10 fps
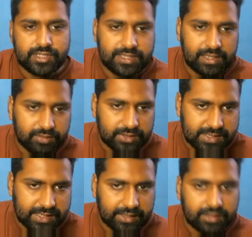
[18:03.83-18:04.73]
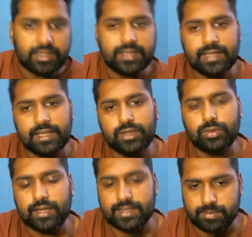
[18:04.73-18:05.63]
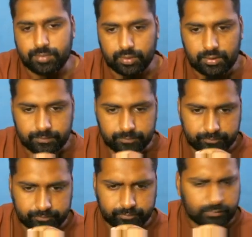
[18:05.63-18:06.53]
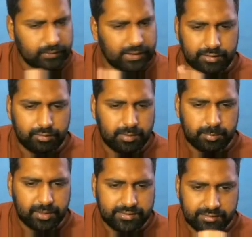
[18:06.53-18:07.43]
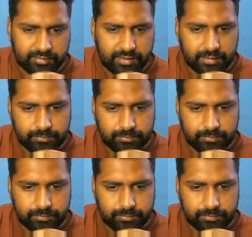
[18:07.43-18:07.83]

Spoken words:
deal with this negative and then do the reciprocal. It will be pretty safe then.